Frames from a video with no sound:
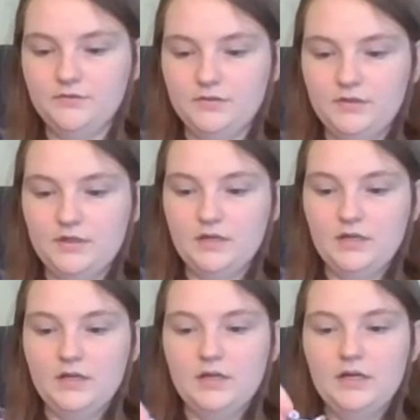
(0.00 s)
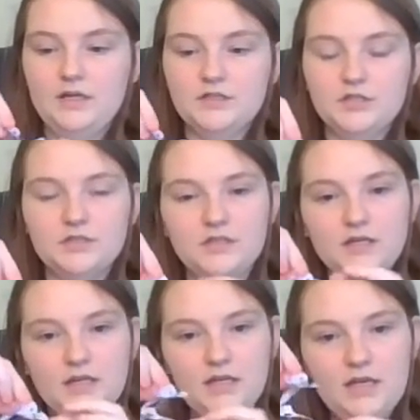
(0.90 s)
And it's just going to
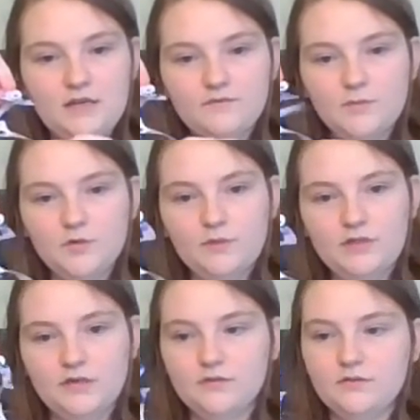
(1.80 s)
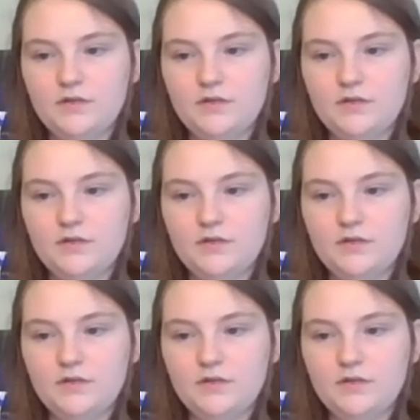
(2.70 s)
kind of hang from your window.